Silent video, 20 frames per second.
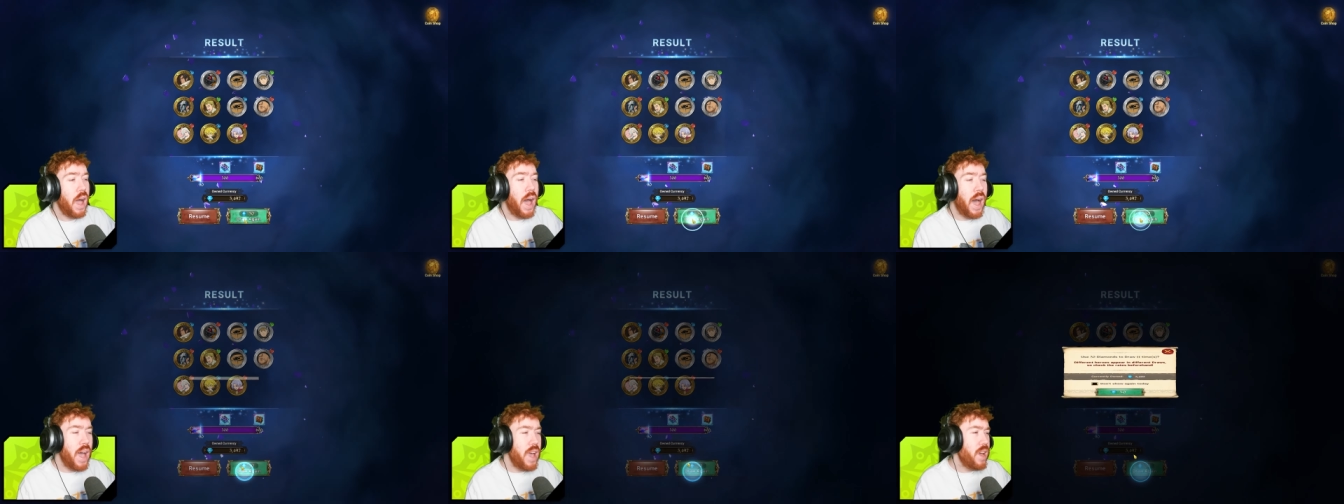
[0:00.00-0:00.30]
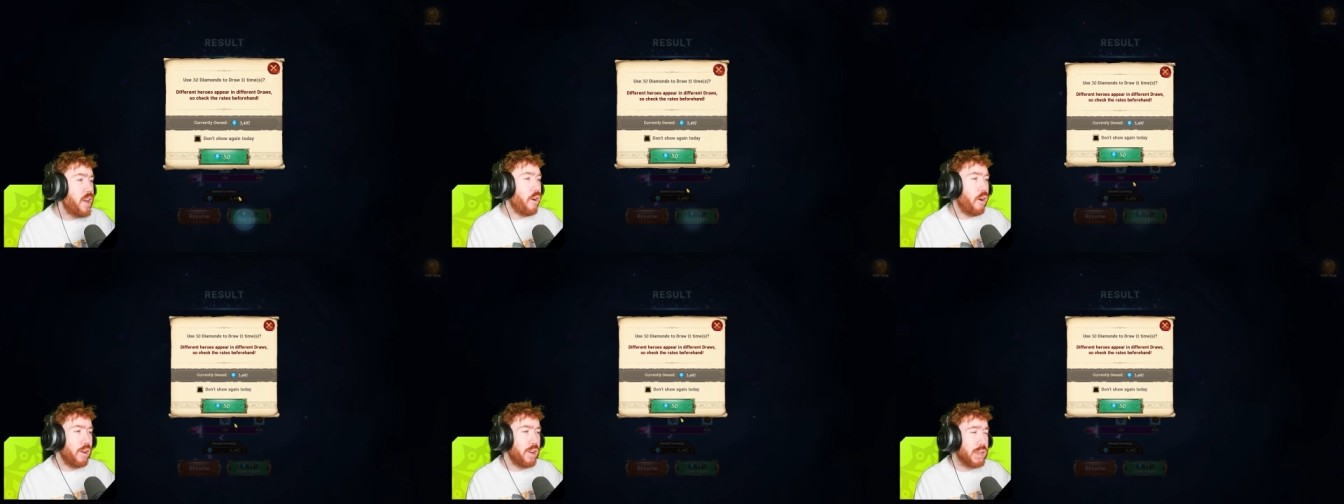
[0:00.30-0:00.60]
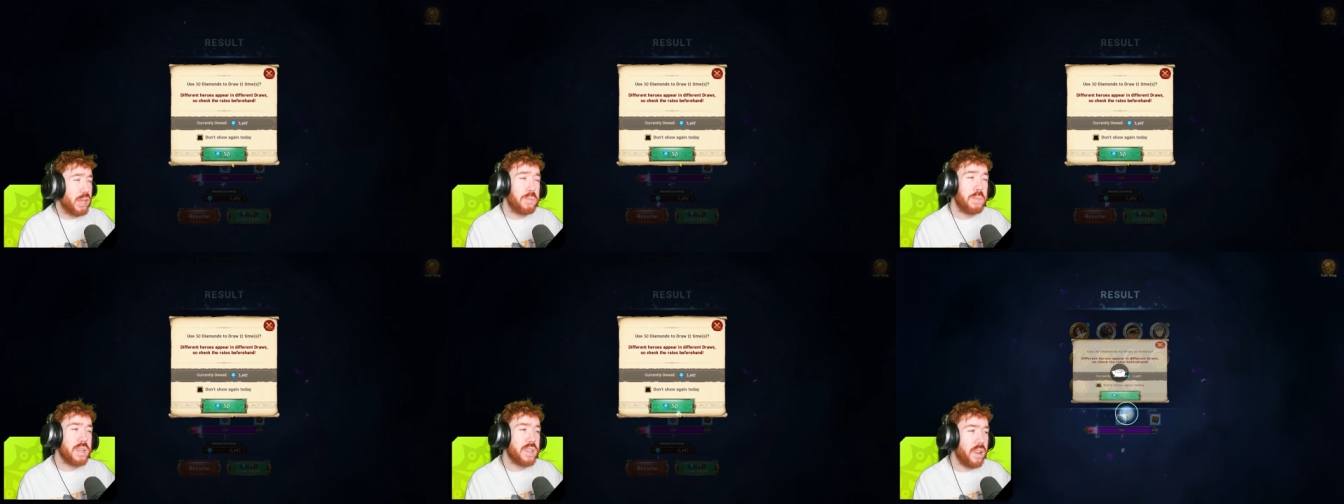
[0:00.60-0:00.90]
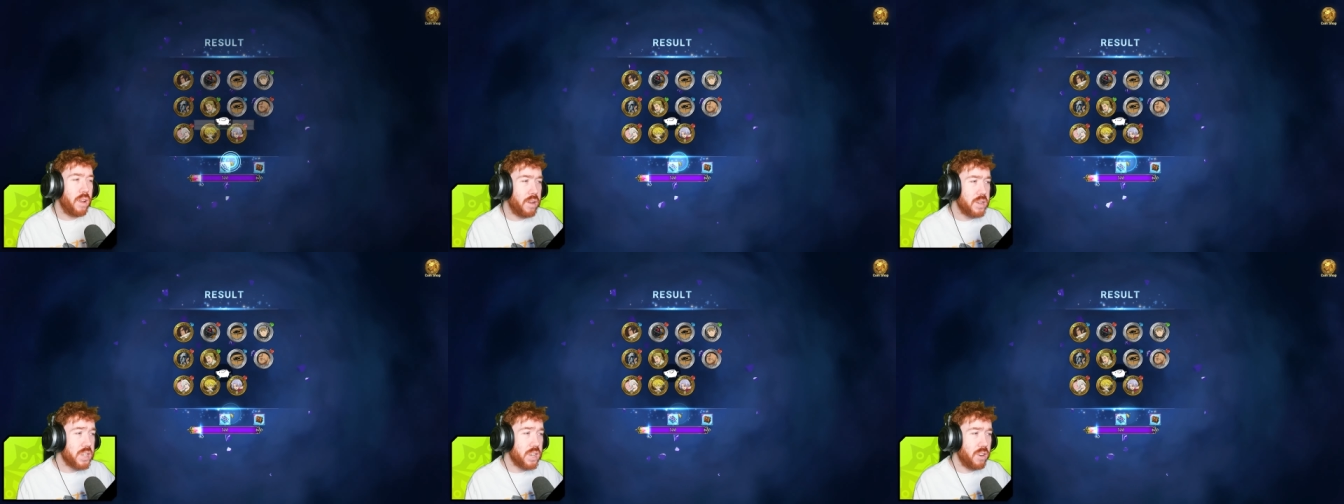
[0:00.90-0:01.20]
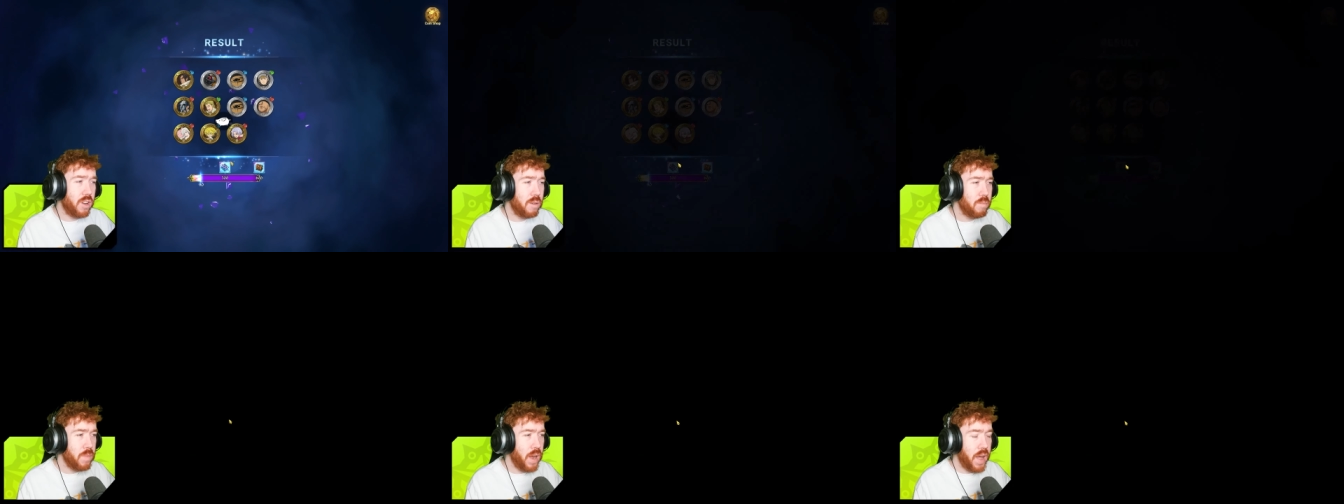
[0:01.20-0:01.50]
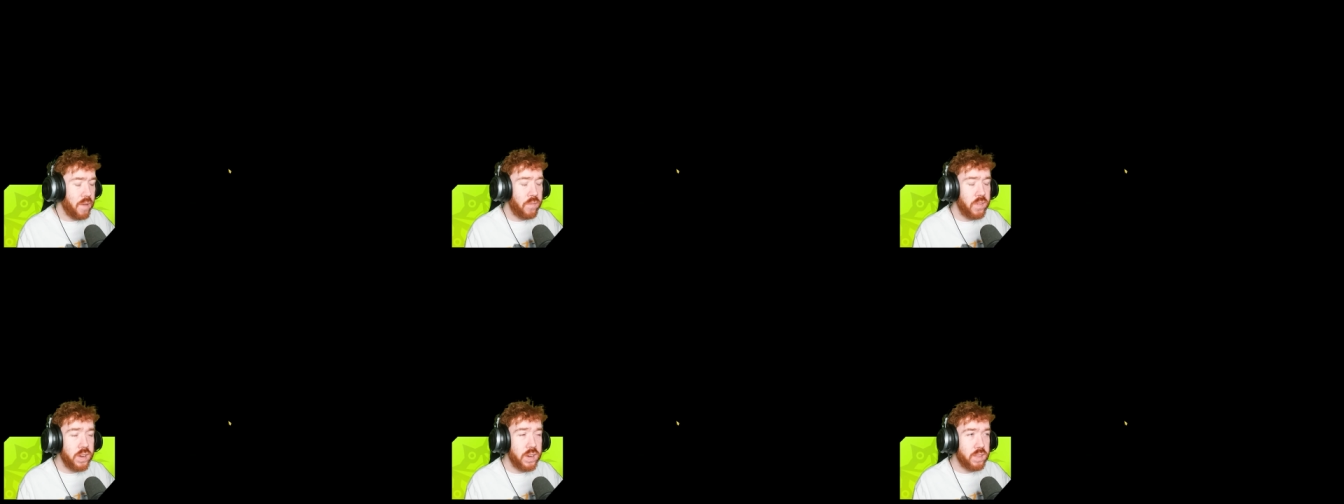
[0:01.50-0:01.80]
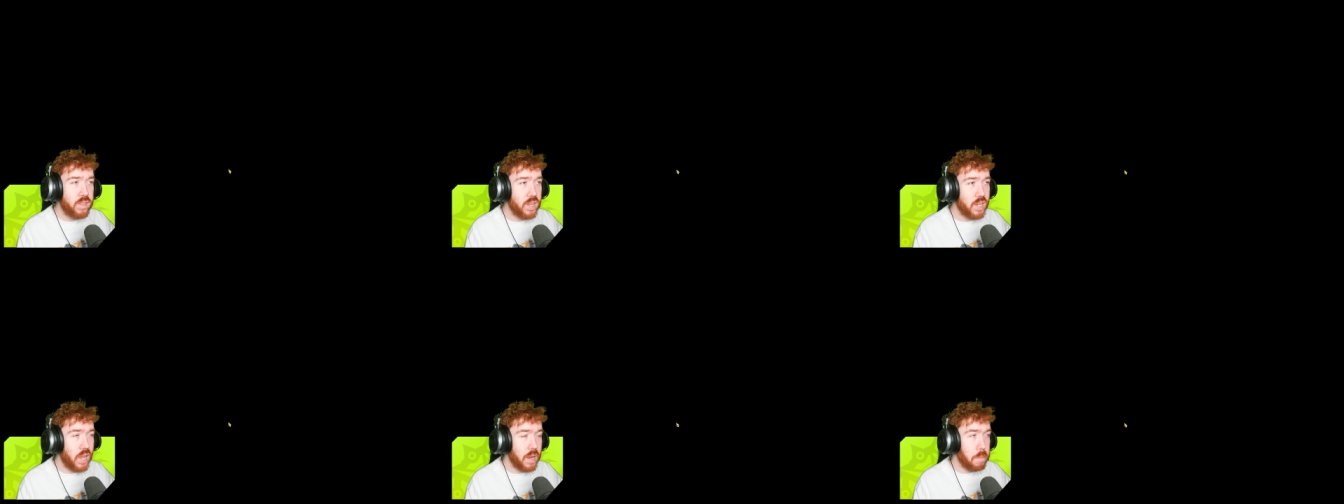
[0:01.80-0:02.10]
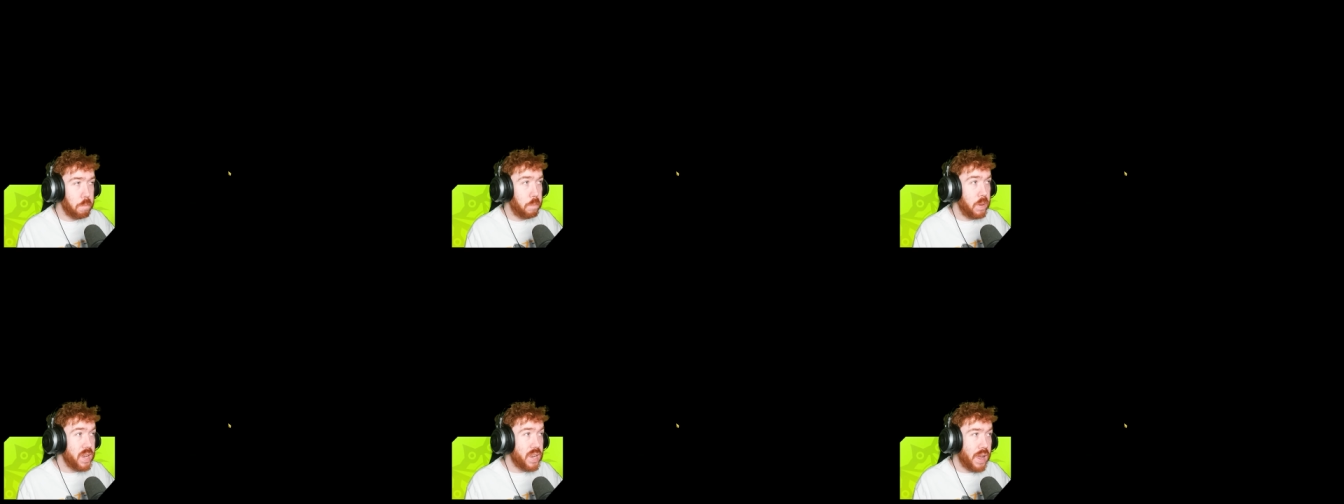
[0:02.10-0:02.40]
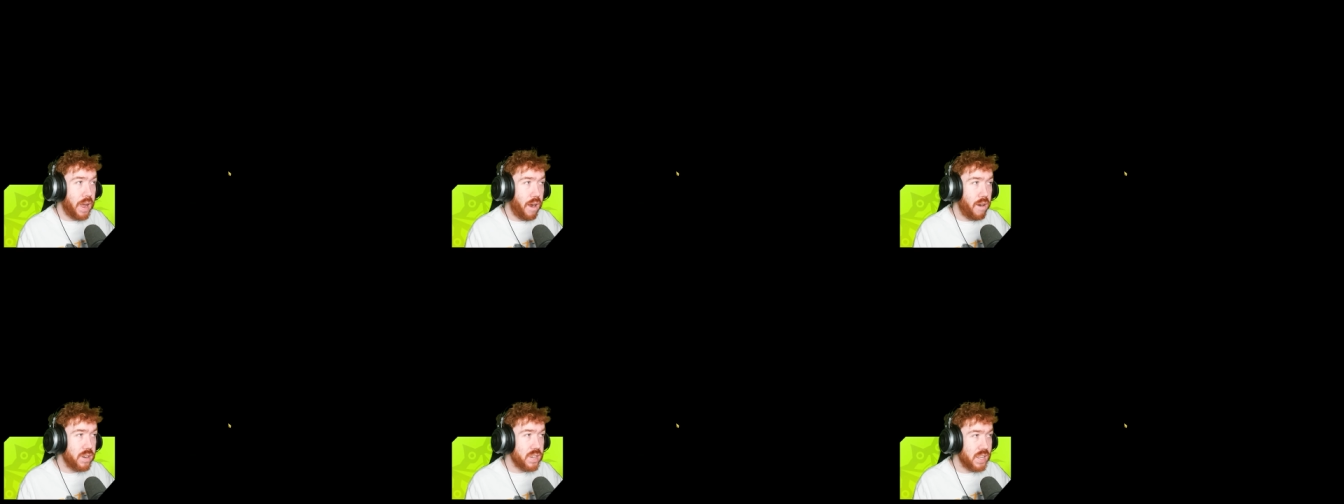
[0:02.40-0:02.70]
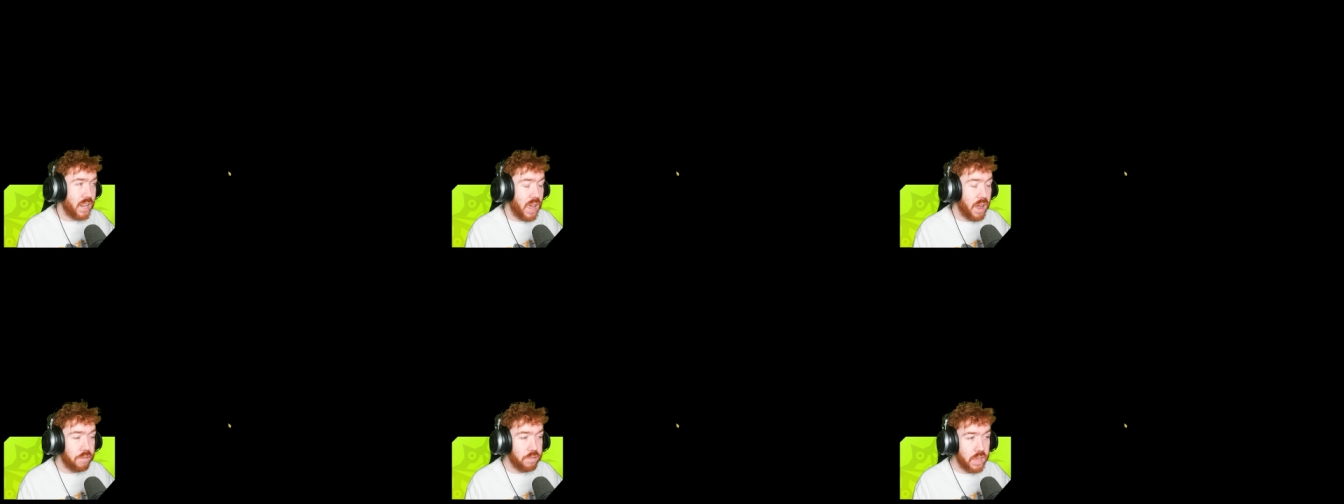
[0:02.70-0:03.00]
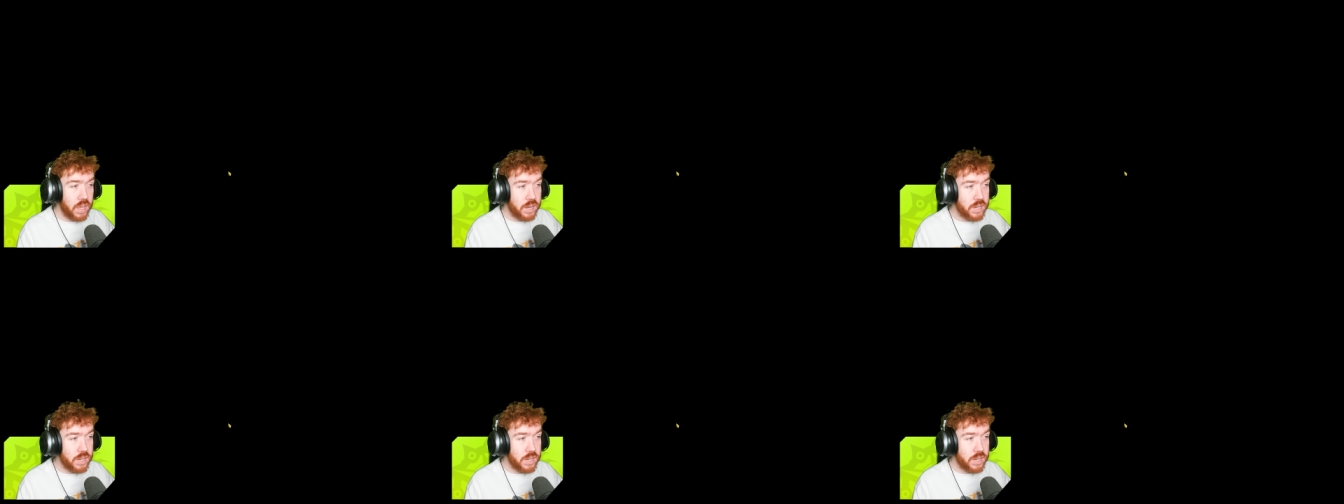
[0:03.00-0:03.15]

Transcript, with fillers: I gotta see Miss Lancelot. I think in terms of like big characters left